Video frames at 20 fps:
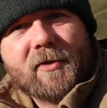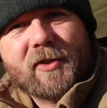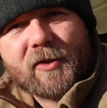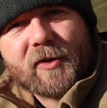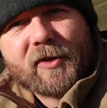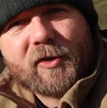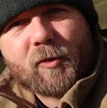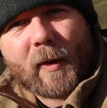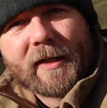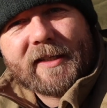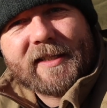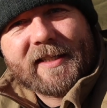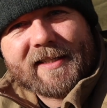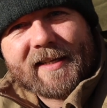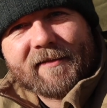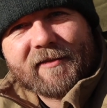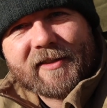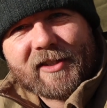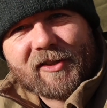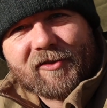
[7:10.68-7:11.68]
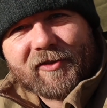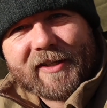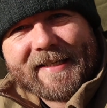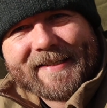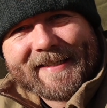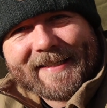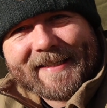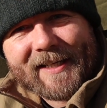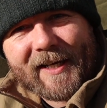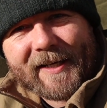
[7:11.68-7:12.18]
to 27
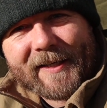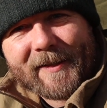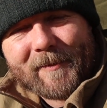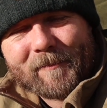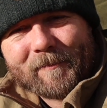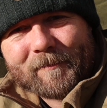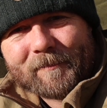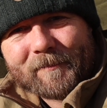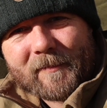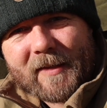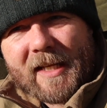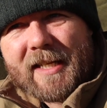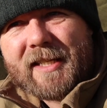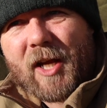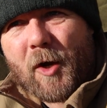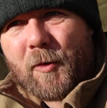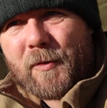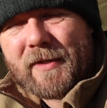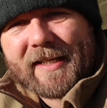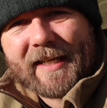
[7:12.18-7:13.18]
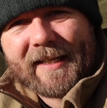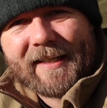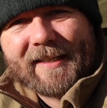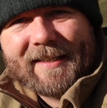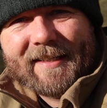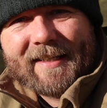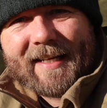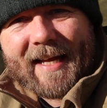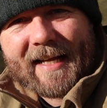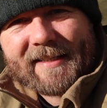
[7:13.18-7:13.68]
degrees at night. Toasty.
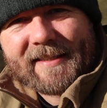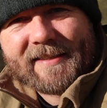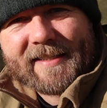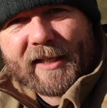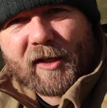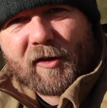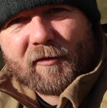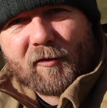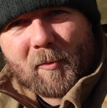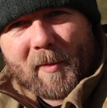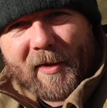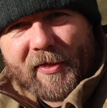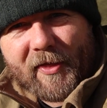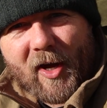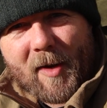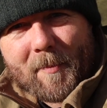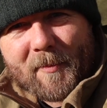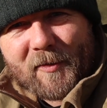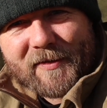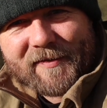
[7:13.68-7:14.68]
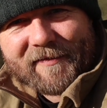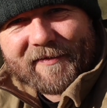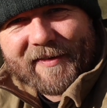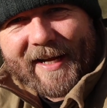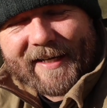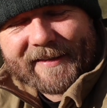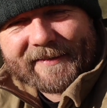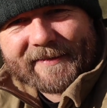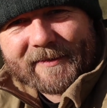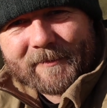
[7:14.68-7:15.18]
Had to take off all my thermals, in
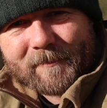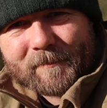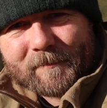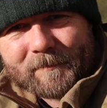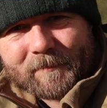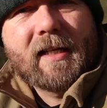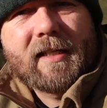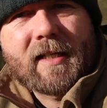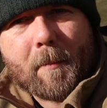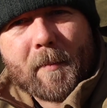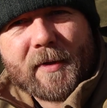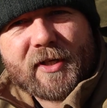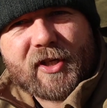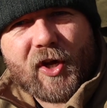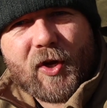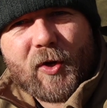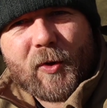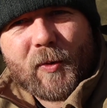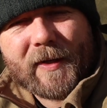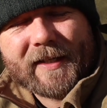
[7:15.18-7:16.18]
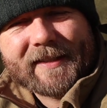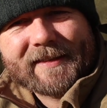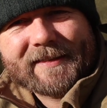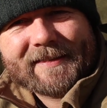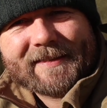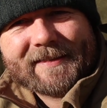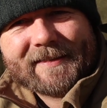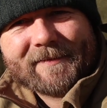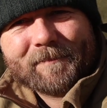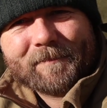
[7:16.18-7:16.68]
fact. Number two,
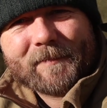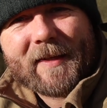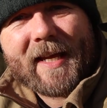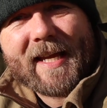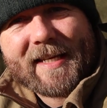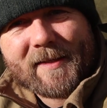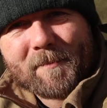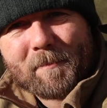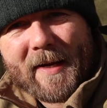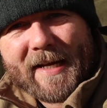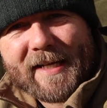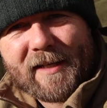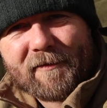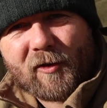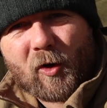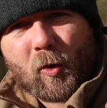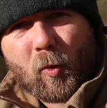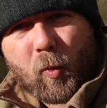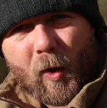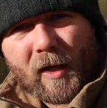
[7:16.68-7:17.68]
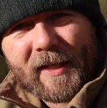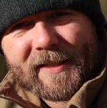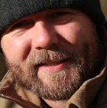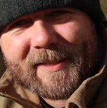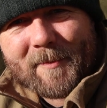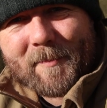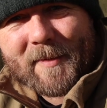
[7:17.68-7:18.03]
it's made of quality